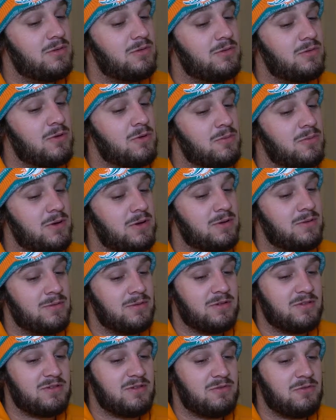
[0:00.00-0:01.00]
no one,
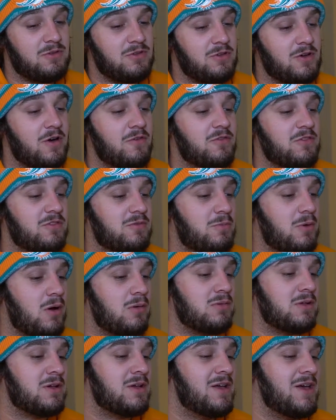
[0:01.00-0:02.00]
except for the Dolphins,
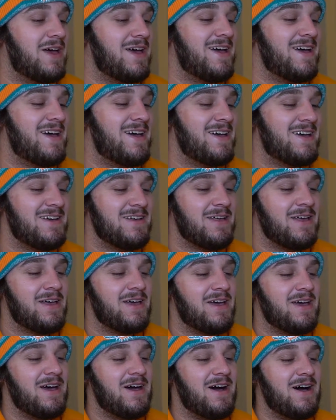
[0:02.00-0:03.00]
probably.
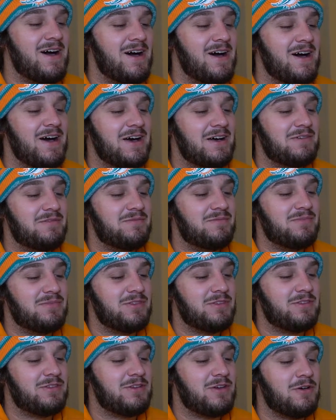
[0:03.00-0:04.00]

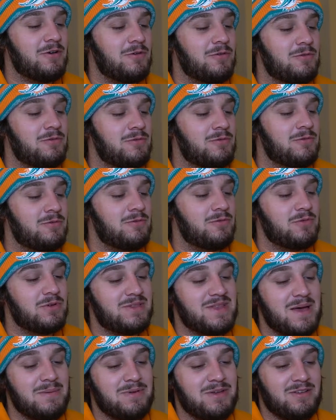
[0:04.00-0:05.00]
So, with
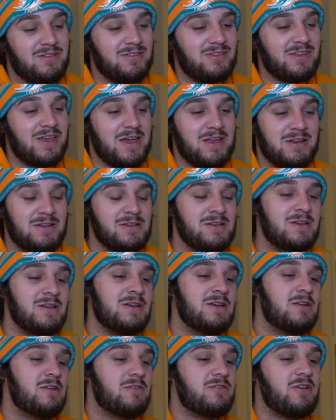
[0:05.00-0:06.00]
that being said,
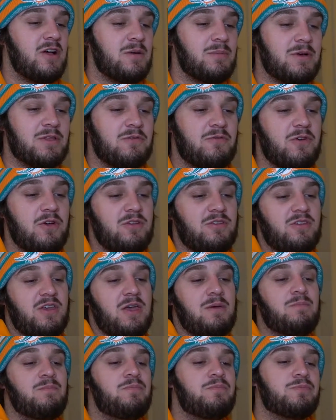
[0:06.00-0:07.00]
let's talk about the first
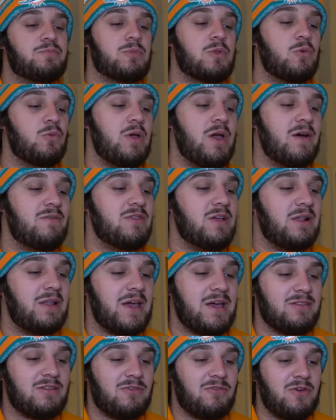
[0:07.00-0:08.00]
game. We have the
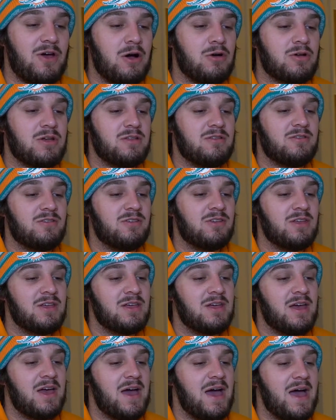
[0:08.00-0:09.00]
Atlanta Falcons
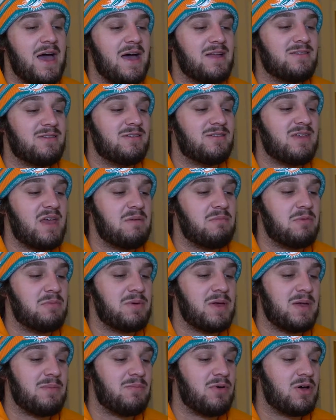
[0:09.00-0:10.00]
at the Tampa
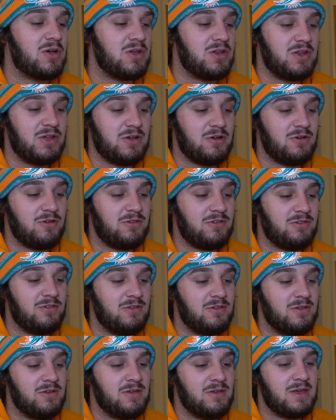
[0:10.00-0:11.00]
Bay Buccaneers.
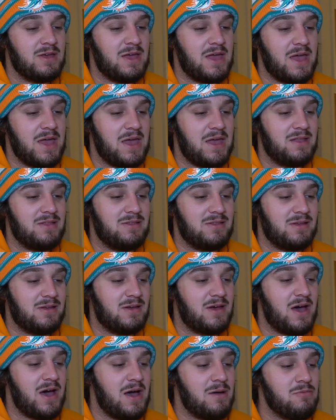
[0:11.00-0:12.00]
And
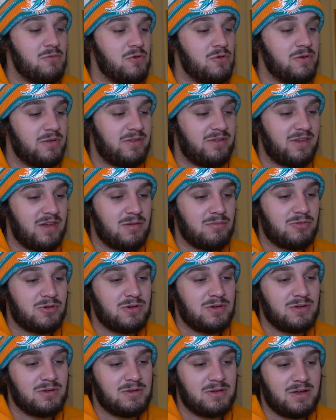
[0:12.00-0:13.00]
I'm going
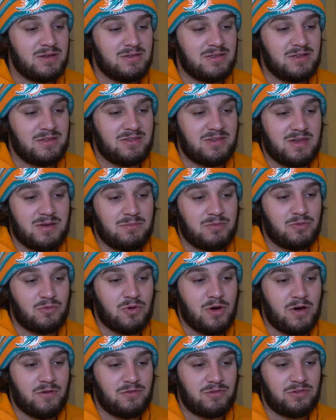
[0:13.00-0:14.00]
Tampa. I think Tampa
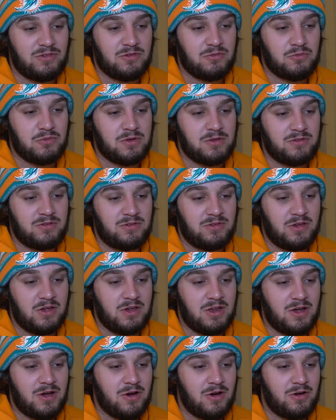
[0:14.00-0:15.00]
obviously wins.
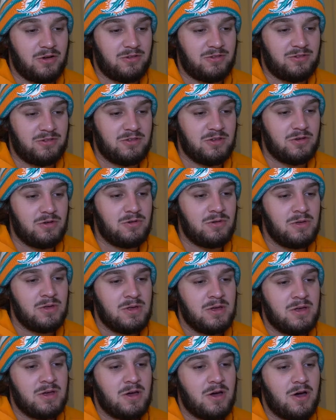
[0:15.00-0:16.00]
They are still
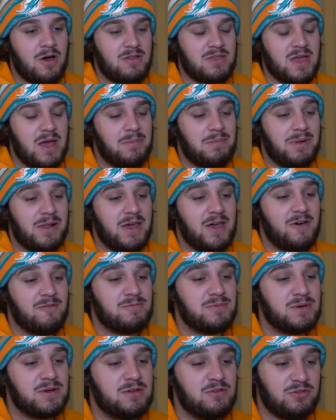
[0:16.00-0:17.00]
on that
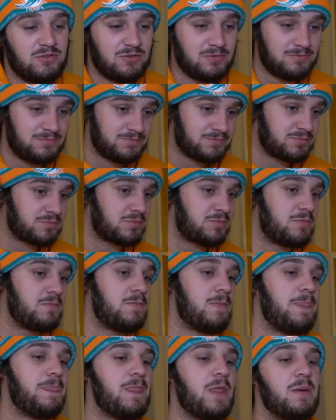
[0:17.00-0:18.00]
playoff push.
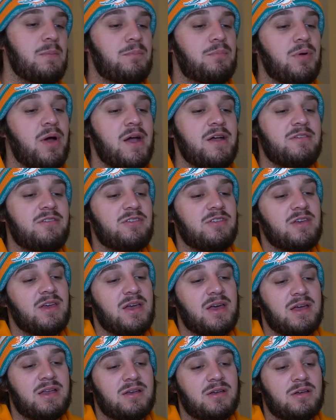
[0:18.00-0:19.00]
Bryce
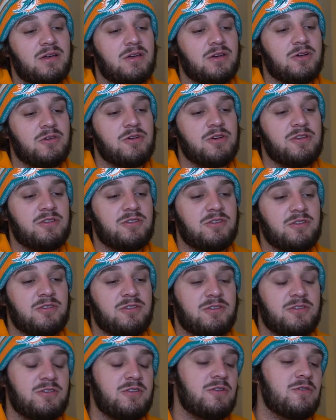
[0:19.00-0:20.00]
and Chris
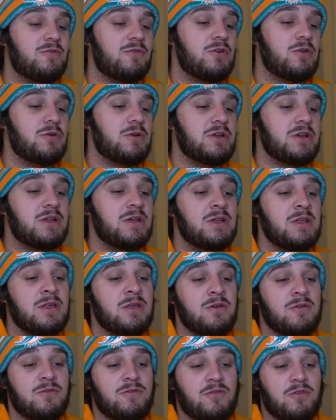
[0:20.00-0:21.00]
still voted
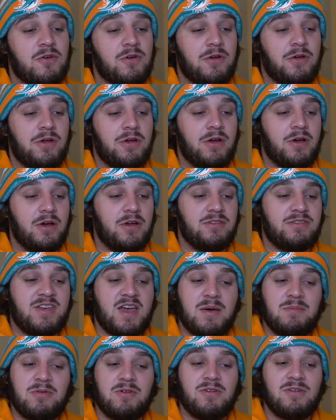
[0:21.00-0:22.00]
for
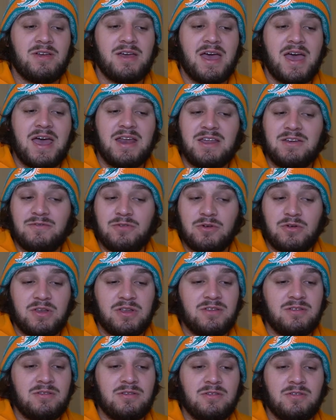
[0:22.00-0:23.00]
Tampa. Eddie
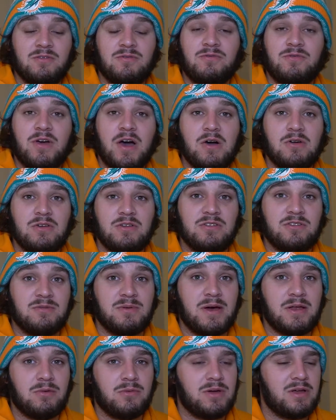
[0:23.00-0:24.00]
voted Falcons,
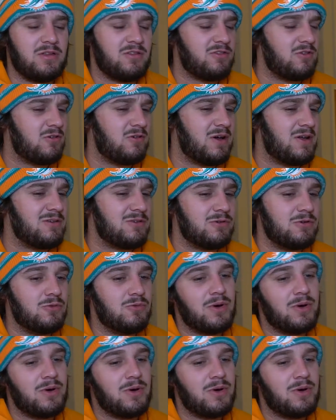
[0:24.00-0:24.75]
by the way. So I don't know